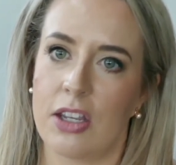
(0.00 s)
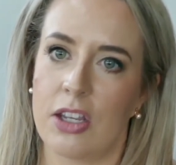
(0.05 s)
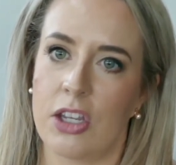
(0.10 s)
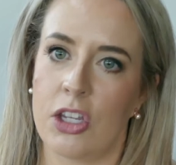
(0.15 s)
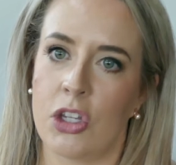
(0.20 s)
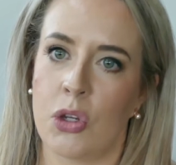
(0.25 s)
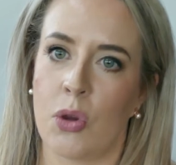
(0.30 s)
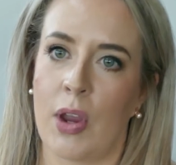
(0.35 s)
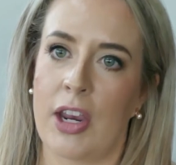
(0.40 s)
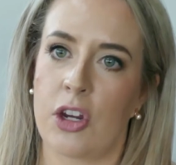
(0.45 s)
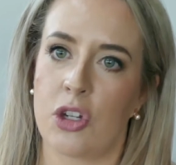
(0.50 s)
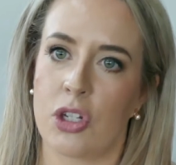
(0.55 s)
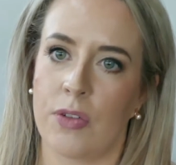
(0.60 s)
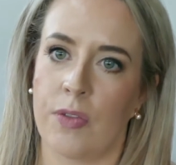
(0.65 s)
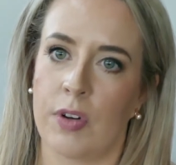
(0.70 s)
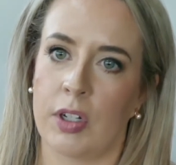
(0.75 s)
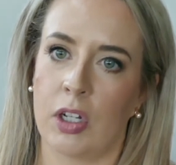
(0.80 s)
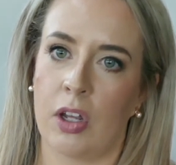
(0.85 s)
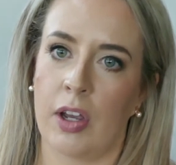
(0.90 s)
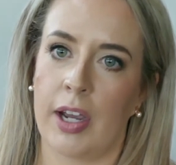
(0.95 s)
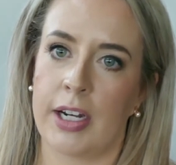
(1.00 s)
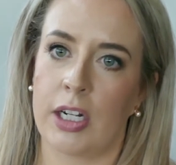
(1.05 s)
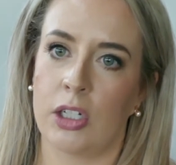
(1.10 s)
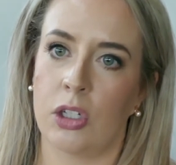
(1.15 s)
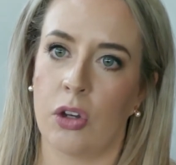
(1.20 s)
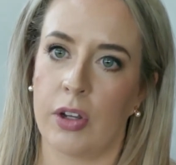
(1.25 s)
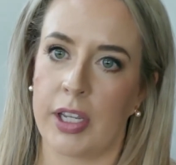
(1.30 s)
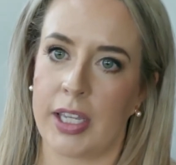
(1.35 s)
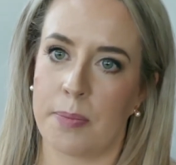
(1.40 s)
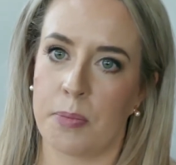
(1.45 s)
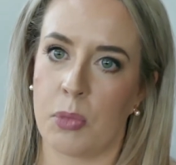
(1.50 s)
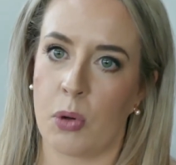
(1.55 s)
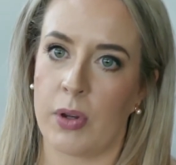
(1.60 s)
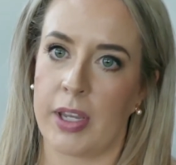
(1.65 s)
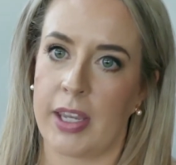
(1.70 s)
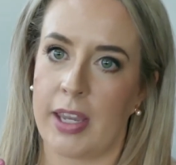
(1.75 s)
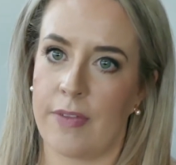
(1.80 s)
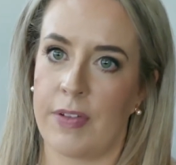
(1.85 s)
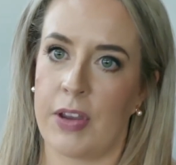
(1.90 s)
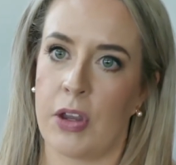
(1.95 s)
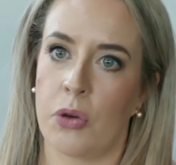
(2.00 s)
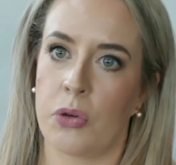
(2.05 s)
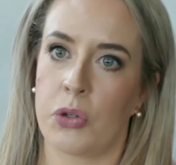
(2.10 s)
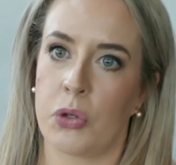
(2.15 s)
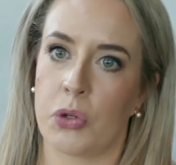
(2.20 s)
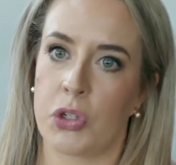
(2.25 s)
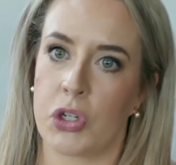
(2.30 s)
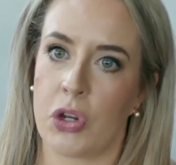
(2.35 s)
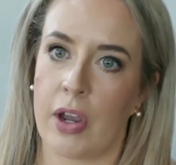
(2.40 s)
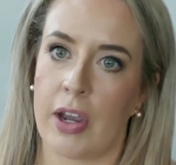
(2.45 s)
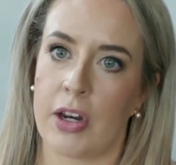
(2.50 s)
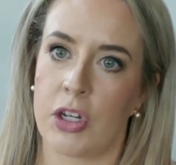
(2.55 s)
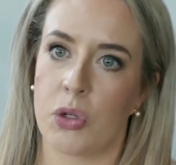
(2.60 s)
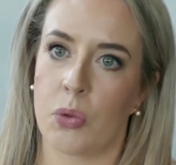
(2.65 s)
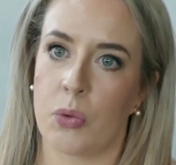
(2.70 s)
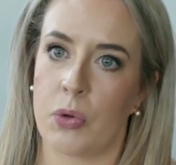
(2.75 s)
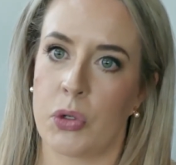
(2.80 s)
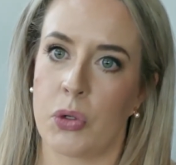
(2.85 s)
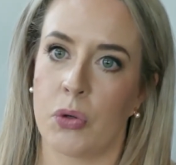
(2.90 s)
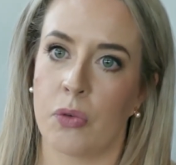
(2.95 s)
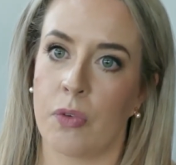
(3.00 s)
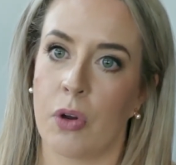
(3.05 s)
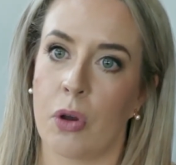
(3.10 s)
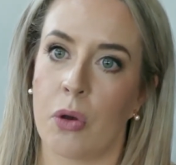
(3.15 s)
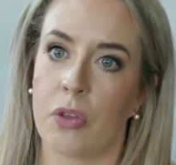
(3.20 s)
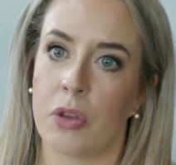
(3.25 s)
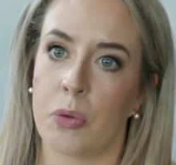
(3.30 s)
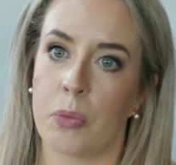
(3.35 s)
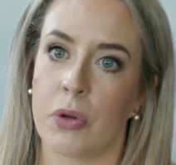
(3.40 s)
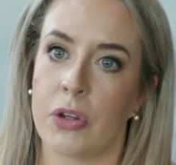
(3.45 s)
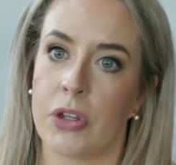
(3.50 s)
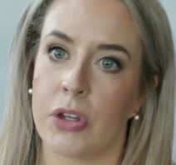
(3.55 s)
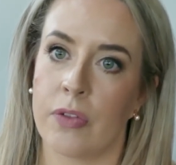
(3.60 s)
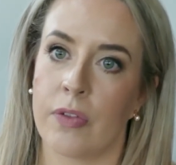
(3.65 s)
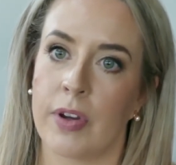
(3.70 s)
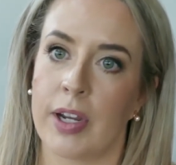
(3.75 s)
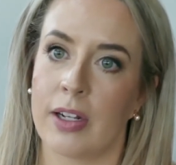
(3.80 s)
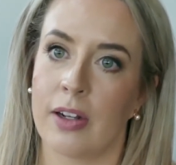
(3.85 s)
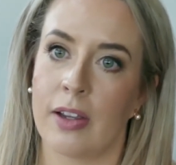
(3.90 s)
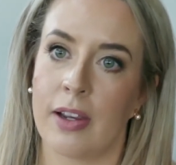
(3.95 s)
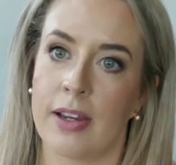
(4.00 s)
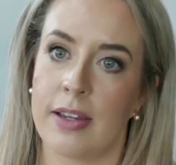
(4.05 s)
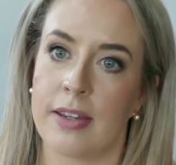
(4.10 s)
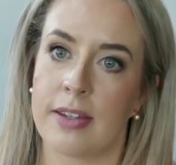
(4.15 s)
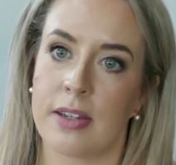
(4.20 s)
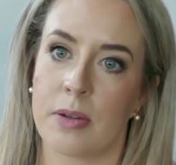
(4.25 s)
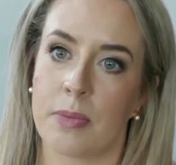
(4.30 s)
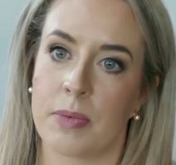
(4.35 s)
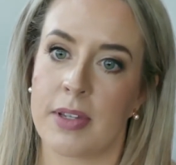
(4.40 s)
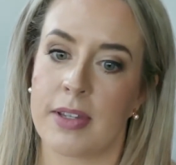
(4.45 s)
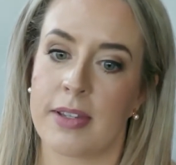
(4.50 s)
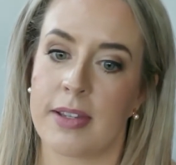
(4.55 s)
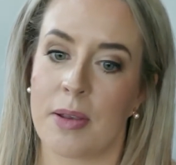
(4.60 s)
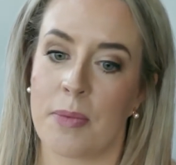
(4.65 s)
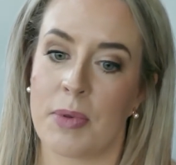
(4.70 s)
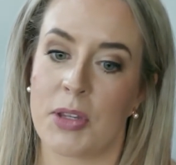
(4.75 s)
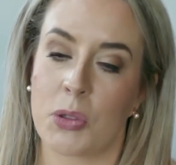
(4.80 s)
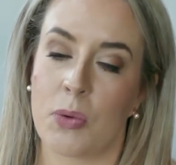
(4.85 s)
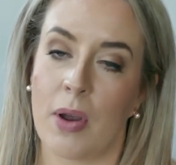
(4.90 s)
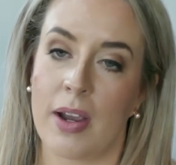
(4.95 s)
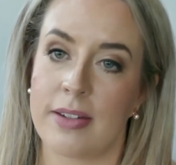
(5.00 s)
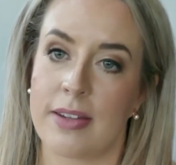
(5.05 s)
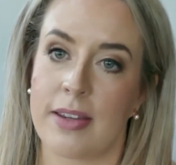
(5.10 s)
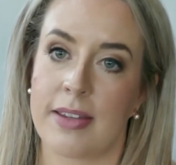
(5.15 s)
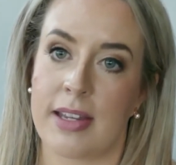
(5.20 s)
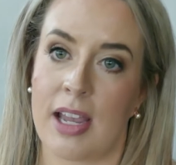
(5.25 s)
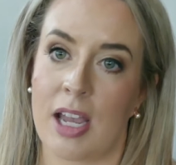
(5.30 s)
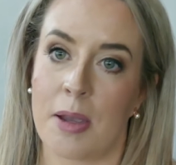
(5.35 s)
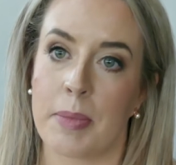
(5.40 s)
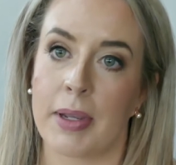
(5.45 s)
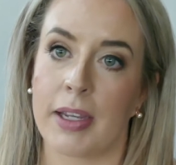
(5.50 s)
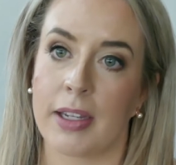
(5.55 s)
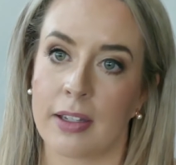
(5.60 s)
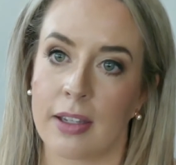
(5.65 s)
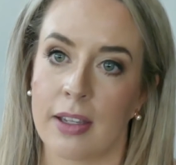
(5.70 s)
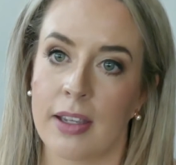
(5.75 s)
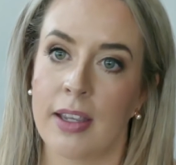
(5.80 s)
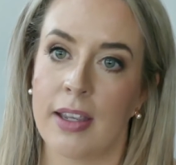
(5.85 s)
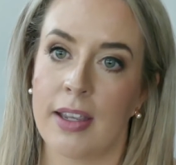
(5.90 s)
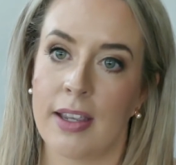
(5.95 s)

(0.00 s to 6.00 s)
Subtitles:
you actually relied a lot more heavy on your title and your role than what you realised. It was quite disarming.